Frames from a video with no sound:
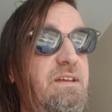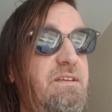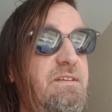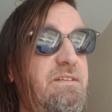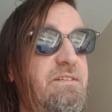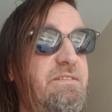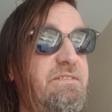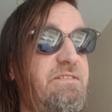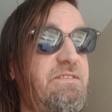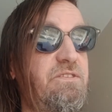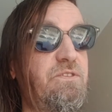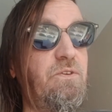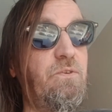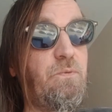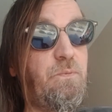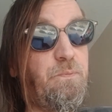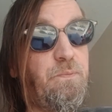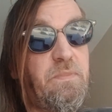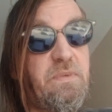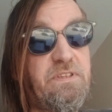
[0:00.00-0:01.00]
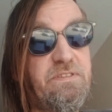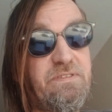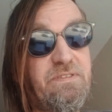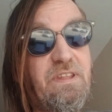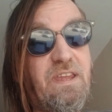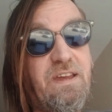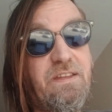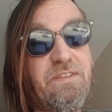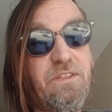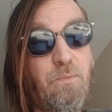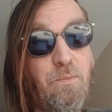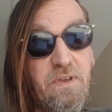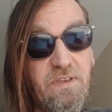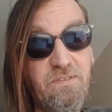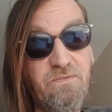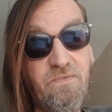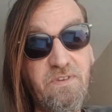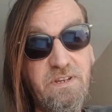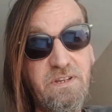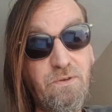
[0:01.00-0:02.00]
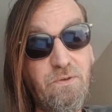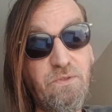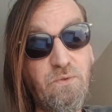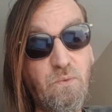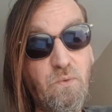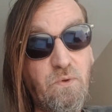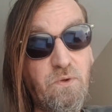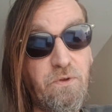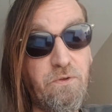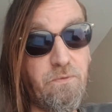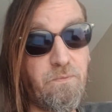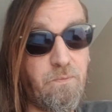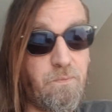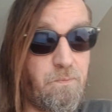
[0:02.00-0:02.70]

it's it's not the best video in the world,